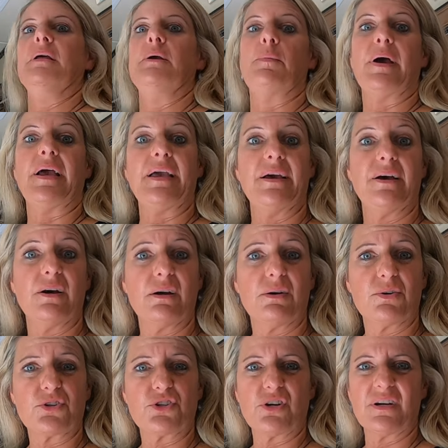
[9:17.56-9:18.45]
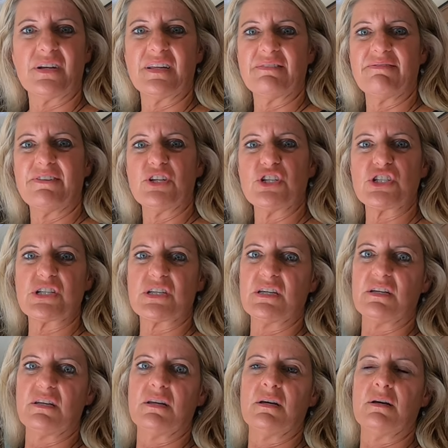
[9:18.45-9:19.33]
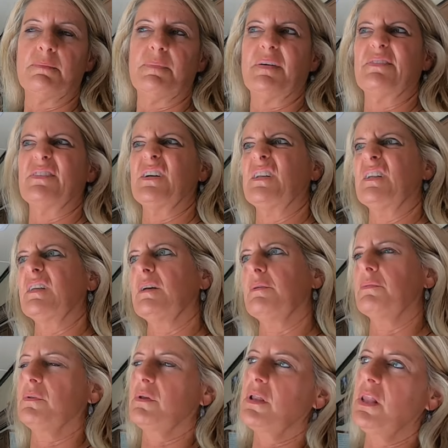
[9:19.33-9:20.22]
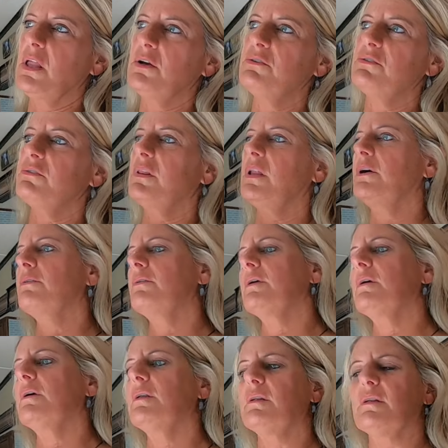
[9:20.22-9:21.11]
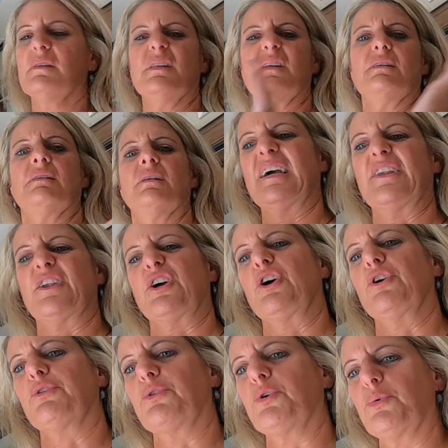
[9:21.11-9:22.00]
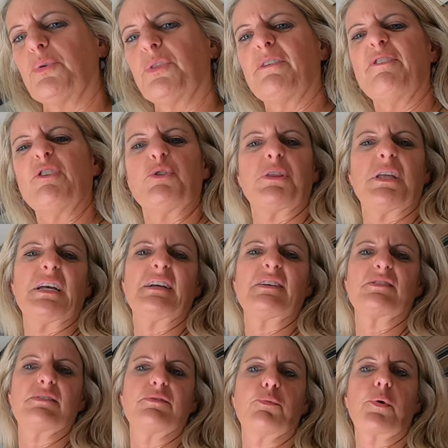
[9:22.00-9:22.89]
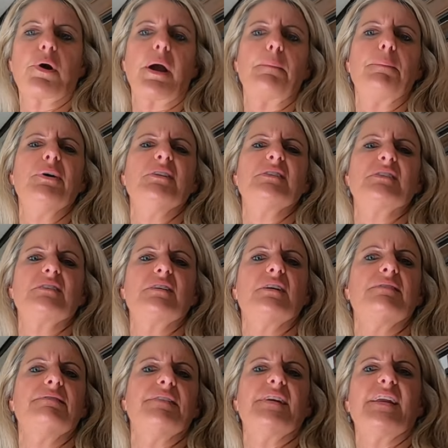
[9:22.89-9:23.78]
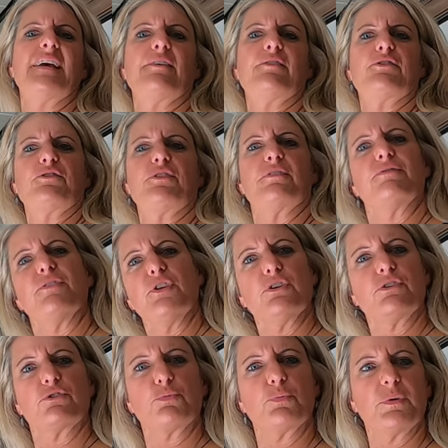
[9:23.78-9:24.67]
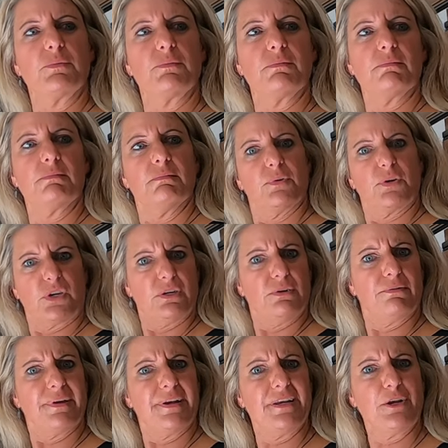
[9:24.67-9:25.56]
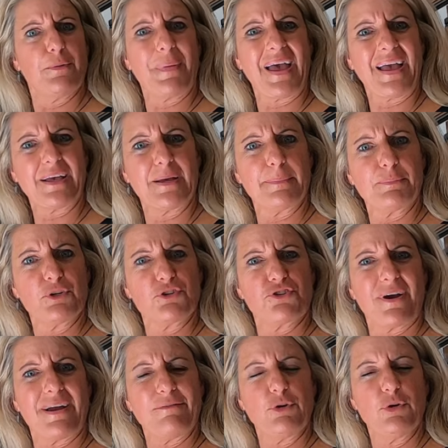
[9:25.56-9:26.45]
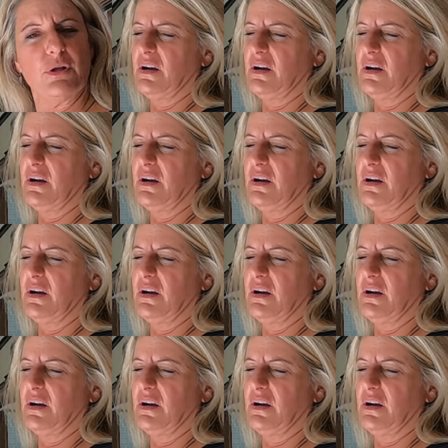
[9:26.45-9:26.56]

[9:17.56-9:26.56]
Anyway, we're trying to finish getting up. I'm gonna get clothes loaded and then kind of go through with a few things of where I put stuff and how stuff looks when we're getting ready to pack up to travel.